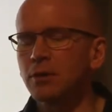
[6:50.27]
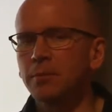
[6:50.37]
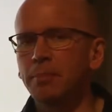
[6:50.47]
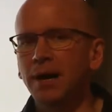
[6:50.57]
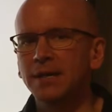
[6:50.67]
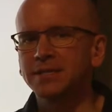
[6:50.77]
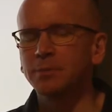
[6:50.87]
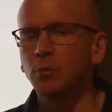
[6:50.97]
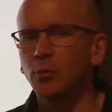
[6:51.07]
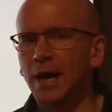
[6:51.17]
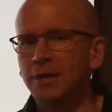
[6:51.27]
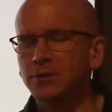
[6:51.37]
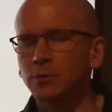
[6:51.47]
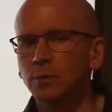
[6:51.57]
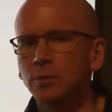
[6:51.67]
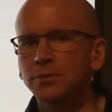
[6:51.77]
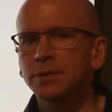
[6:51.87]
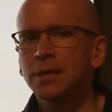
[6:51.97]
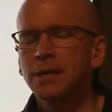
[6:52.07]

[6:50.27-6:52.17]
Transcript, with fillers: the possible rational roots.